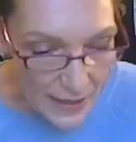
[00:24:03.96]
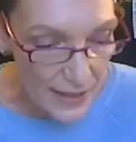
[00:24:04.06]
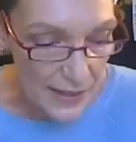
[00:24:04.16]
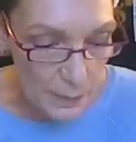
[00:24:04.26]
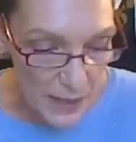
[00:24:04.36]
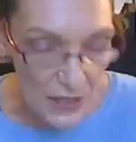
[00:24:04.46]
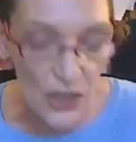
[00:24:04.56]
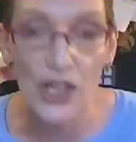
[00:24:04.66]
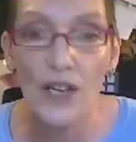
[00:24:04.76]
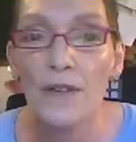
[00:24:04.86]
this
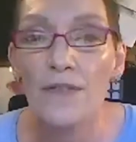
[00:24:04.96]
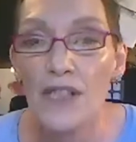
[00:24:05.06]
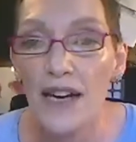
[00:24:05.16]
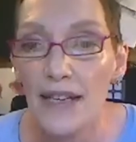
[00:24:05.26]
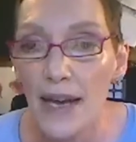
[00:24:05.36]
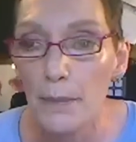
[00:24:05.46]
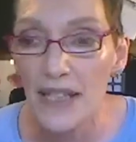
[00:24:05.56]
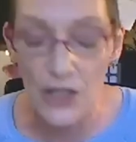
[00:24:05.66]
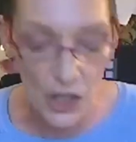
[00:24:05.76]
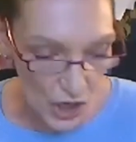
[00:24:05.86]
picture of
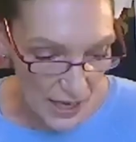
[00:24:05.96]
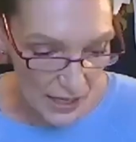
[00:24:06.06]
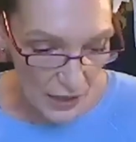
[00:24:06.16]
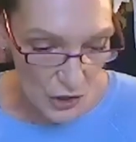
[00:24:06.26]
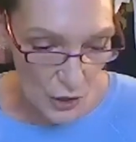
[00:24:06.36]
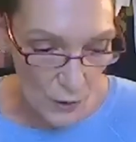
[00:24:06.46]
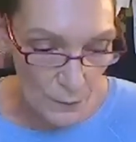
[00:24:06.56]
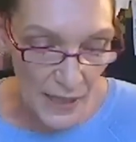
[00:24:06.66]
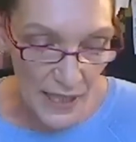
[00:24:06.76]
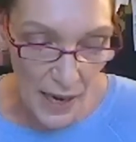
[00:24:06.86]
dynamic change, of
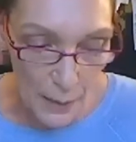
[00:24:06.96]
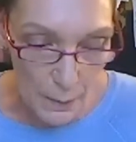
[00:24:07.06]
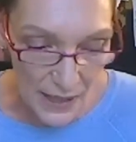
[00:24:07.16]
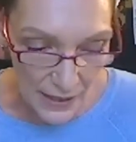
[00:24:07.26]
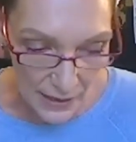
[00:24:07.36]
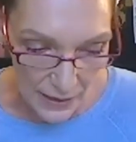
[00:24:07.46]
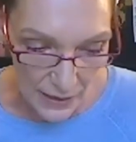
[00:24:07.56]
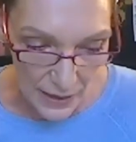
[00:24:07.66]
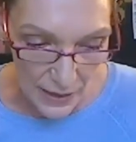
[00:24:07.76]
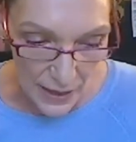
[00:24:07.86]
becoming,
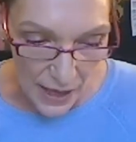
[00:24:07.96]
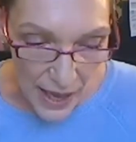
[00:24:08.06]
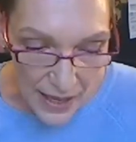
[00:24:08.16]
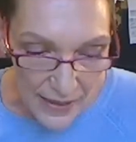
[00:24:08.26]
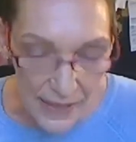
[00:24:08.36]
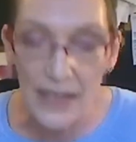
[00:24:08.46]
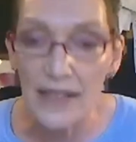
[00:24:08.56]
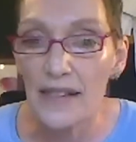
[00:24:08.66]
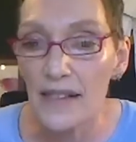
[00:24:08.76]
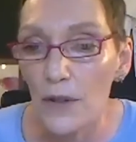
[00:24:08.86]
as
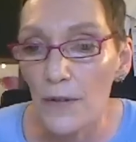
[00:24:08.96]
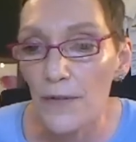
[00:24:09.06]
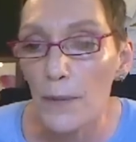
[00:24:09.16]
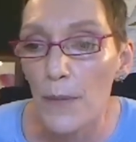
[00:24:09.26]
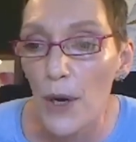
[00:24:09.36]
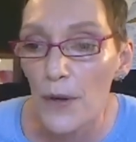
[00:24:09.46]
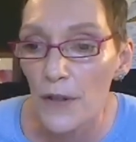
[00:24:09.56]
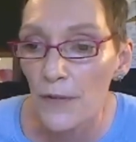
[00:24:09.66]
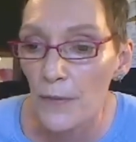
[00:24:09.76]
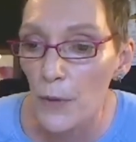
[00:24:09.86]
itself a mode
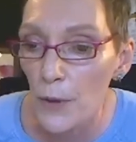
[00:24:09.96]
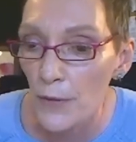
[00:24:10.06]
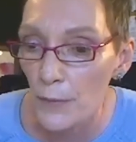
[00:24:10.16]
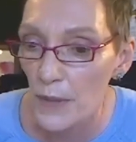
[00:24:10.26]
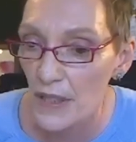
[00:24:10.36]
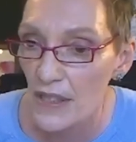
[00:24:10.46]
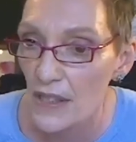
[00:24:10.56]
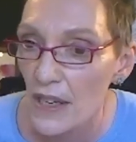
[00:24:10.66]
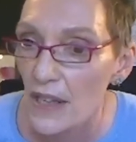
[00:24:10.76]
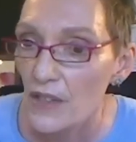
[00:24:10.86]
of movement.
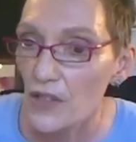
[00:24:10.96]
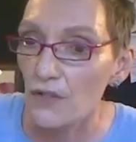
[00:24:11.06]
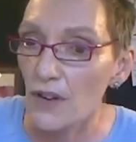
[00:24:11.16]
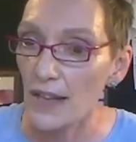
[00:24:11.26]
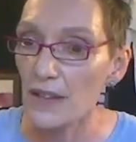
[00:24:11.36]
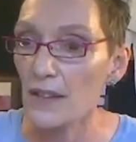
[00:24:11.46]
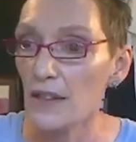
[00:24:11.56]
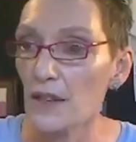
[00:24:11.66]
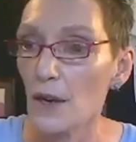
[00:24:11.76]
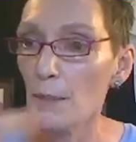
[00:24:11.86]
So rather
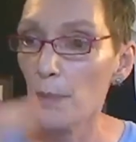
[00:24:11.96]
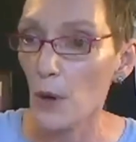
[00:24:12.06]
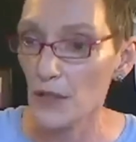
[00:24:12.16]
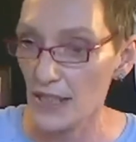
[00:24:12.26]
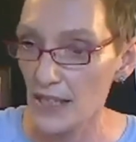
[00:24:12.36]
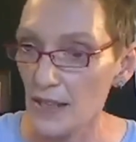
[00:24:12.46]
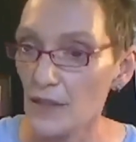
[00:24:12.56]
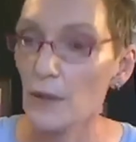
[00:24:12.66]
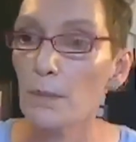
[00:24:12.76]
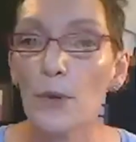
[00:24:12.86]
than a body
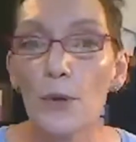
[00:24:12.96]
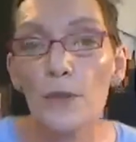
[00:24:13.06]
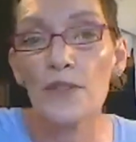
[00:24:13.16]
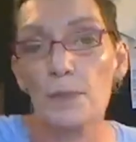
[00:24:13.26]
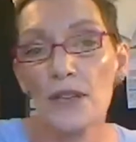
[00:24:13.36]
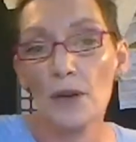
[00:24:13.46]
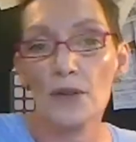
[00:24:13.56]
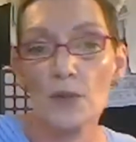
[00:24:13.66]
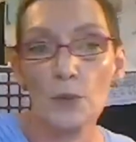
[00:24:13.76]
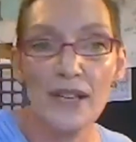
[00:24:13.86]
that moves
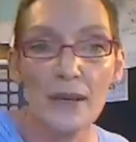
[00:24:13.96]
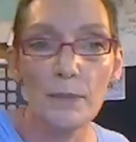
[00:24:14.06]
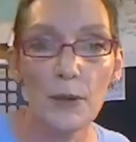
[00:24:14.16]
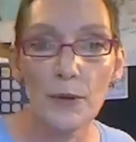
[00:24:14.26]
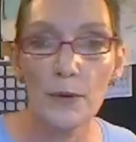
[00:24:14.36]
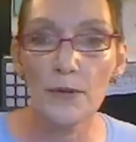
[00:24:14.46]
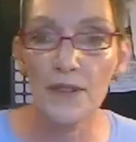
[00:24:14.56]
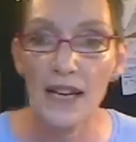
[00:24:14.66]
because we move,